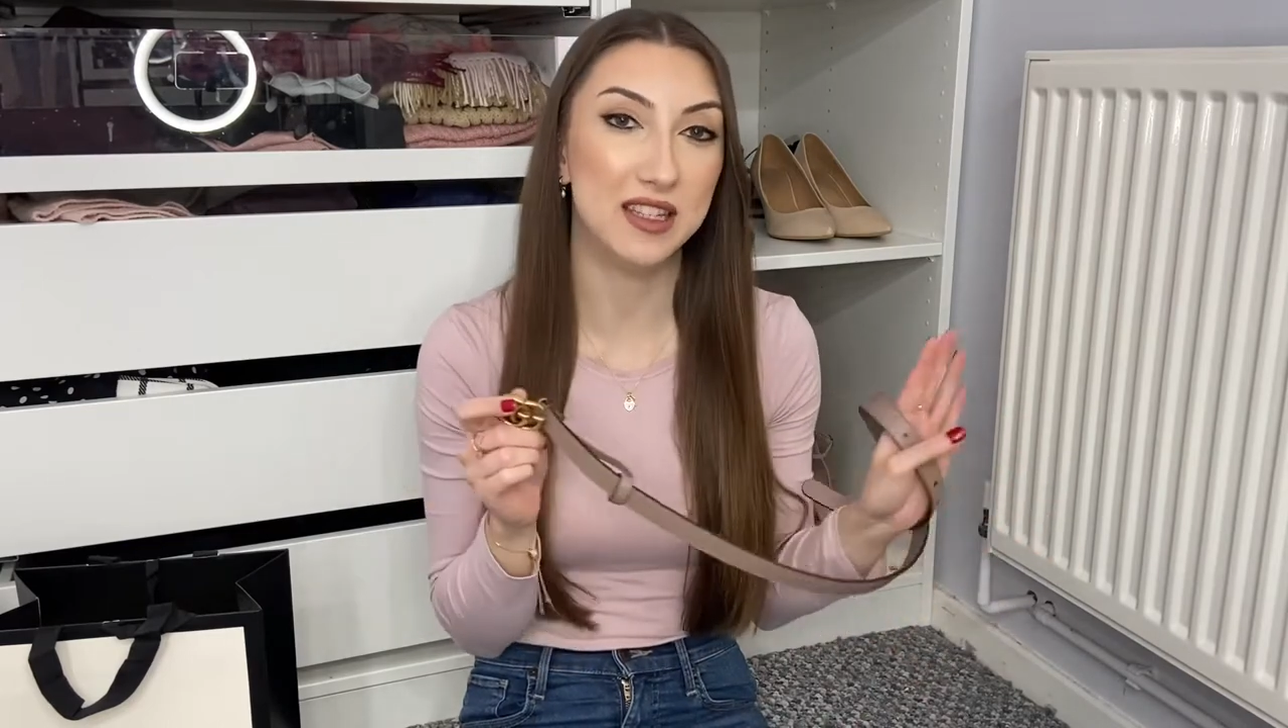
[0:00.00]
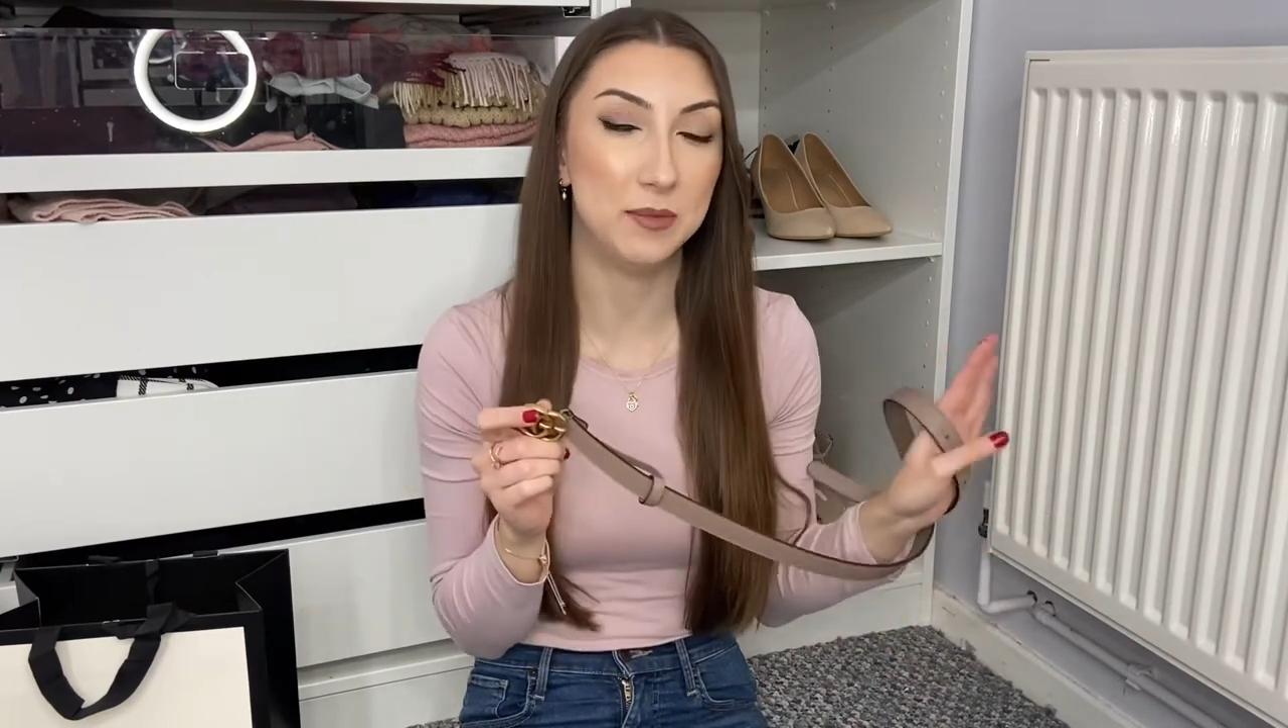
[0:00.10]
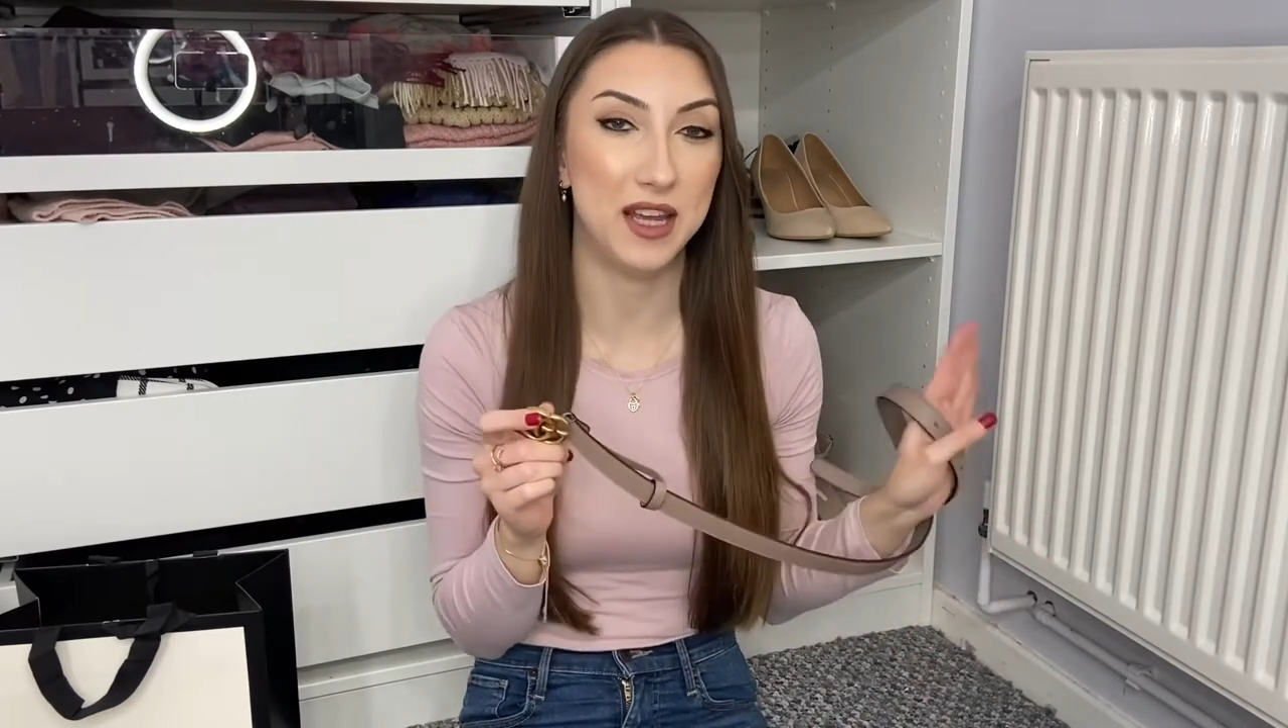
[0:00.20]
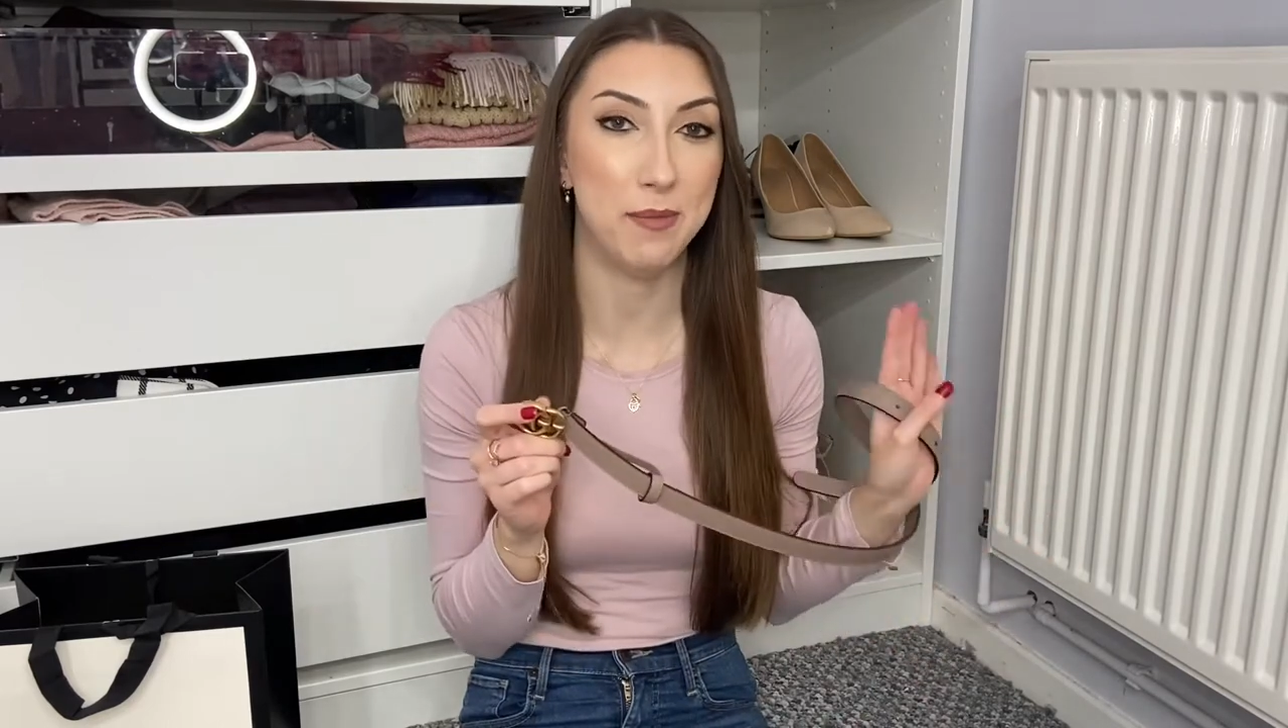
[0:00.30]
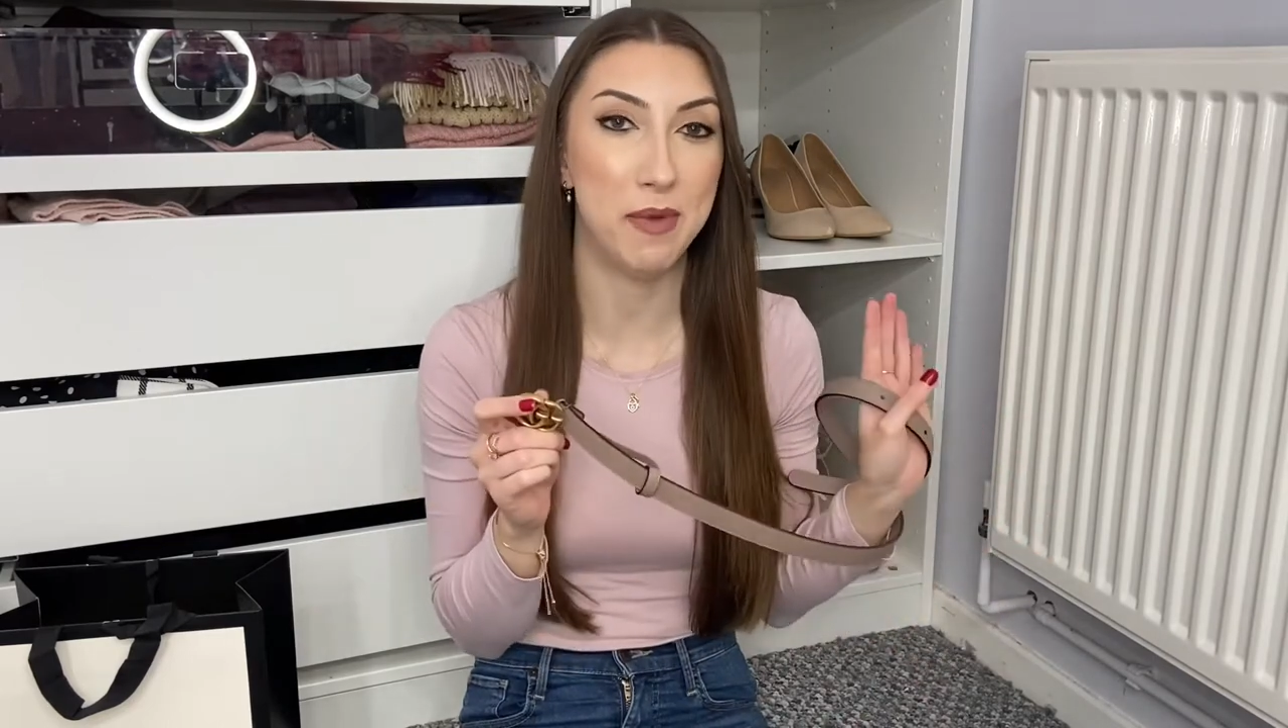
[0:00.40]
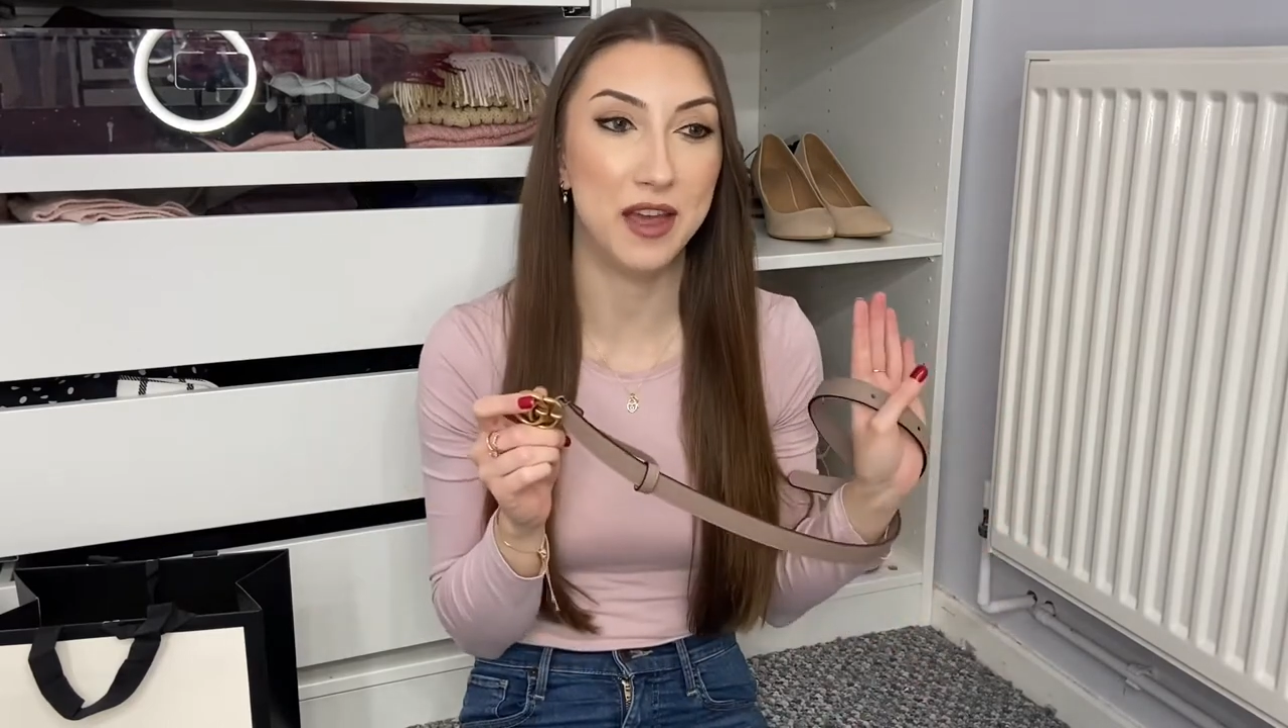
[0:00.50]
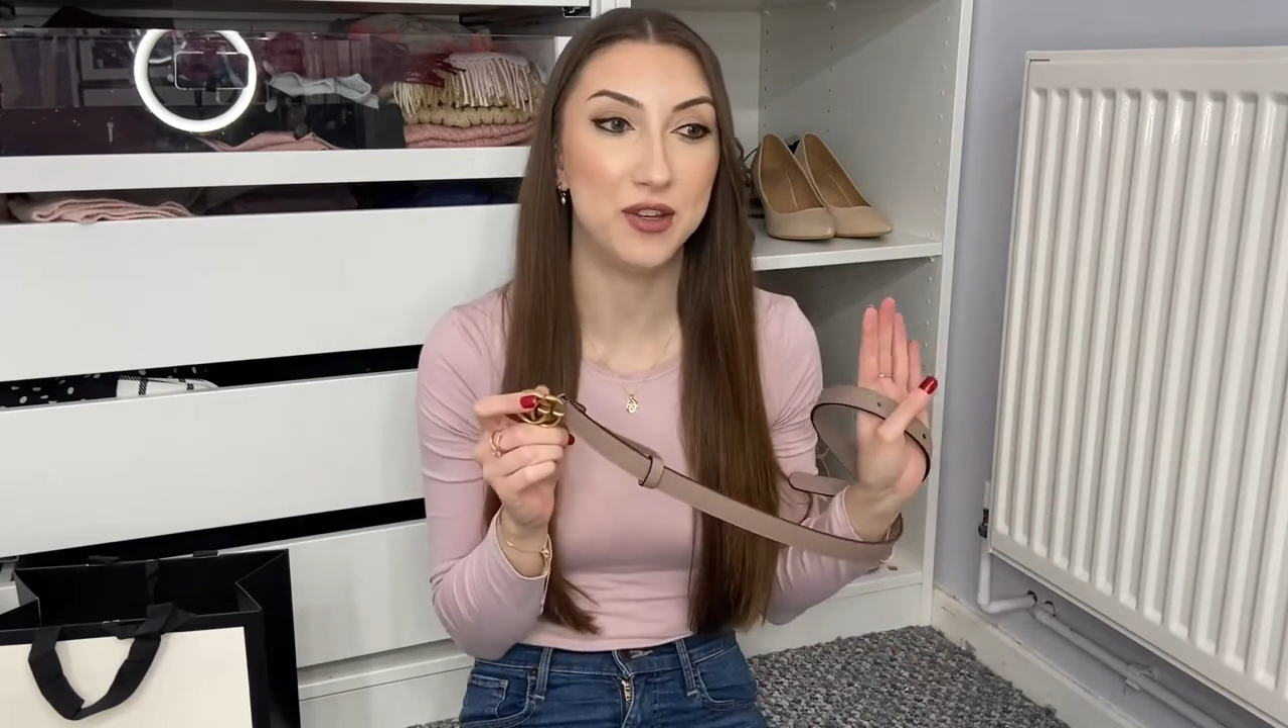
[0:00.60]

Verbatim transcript: September